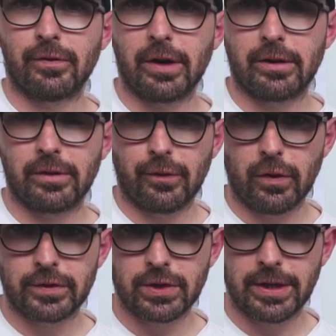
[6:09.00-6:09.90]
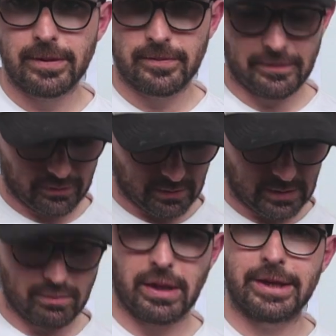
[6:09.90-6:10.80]
fret on the 4th string,
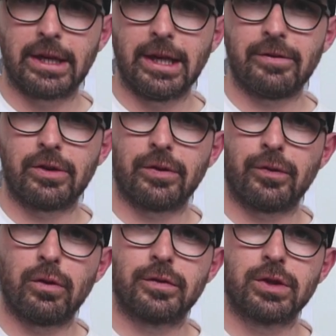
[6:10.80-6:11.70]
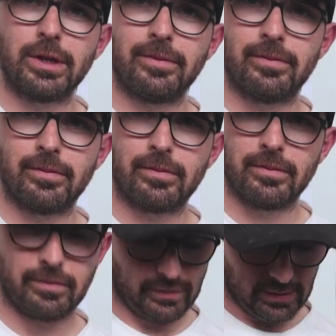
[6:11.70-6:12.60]
play the 11 on the 4th string,
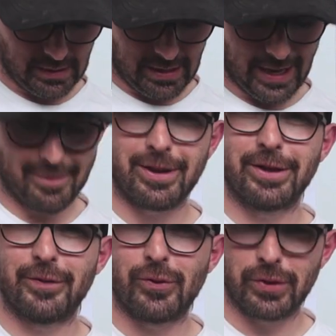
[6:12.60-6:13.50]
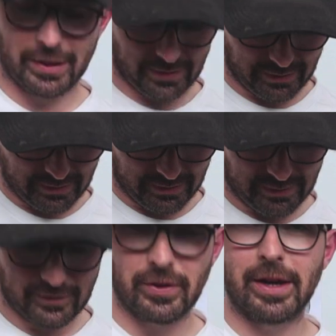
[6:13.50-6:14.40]
and play the 14th
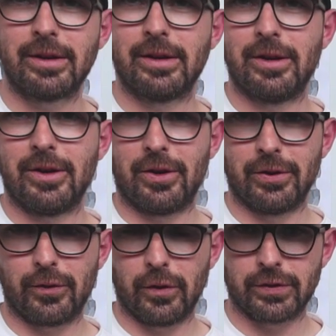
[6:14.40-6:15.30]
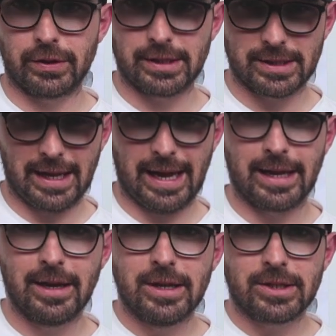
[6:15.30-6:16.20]
fret on the 4th string. That's an
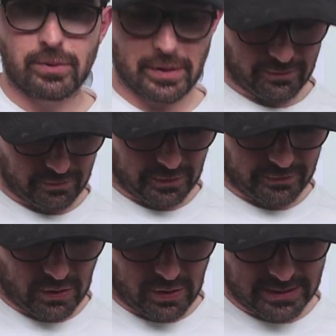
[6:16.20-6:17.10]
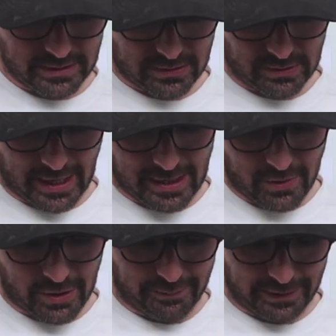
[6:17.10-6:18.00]
E. So we've gone into E
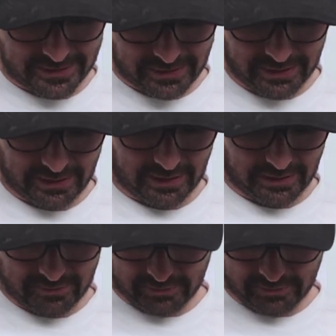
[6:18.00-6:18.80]
minor pentatonic here,